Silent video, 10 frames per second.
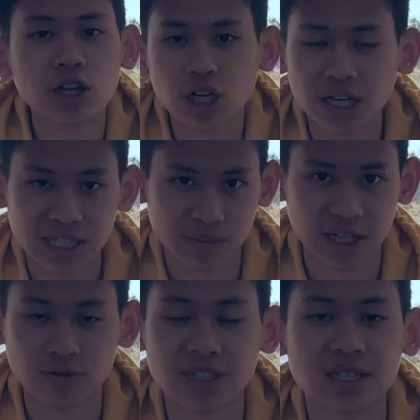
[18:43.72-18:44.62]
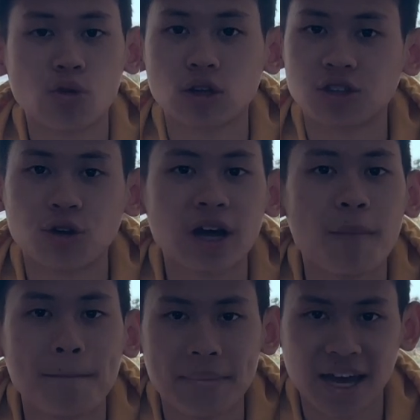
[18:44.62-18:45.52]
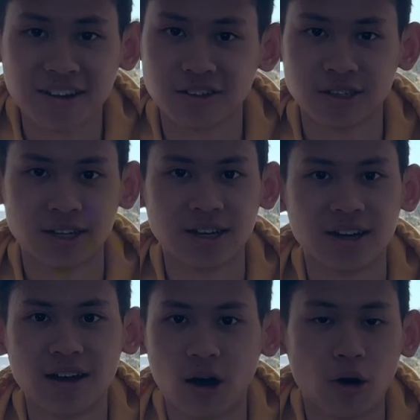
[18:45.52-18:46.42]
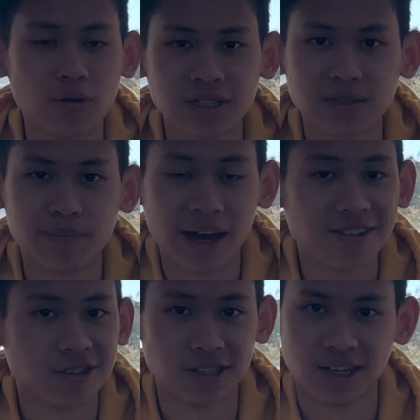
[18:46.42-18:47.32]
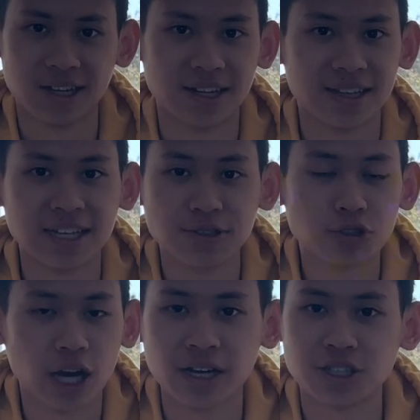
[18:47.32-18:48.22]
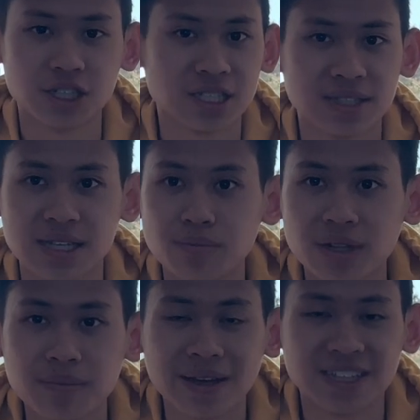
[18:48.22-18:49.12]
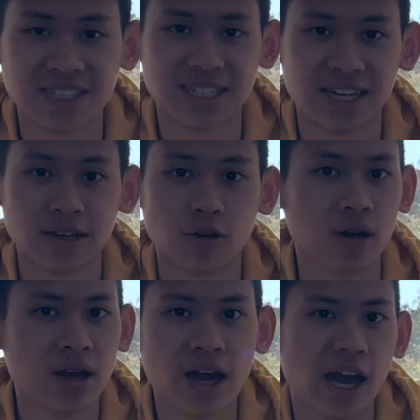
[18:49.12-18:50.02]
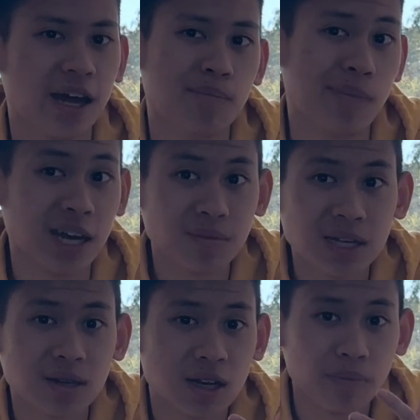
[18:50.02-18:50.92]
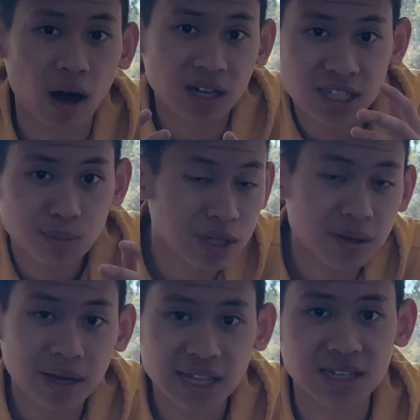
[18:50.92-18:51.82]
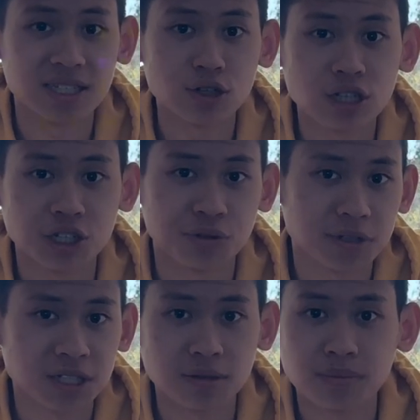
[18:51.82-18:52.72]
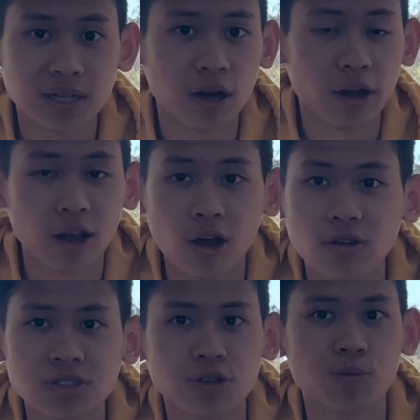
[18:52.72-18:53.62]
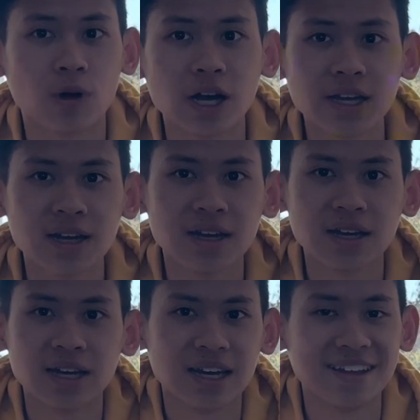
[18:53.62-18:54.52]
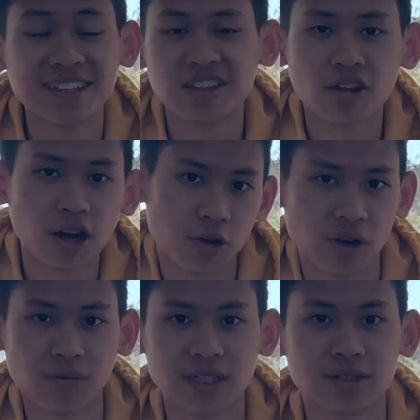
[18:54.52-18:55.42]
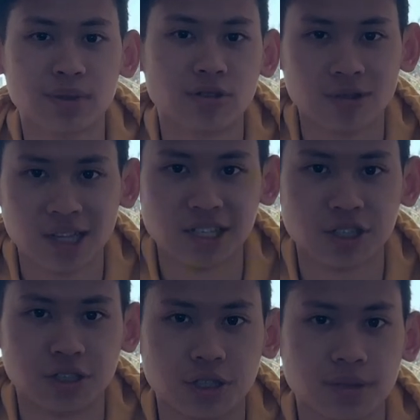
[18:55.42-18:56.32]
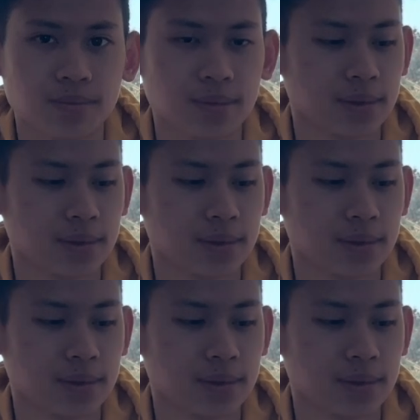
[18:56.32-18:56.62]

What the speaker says: trust me, the result will turn out better, always better than you trying to just simply make the sale and maybe possibly make that sale in the short term, but on a long term, why? It's not a great way to build a relationship.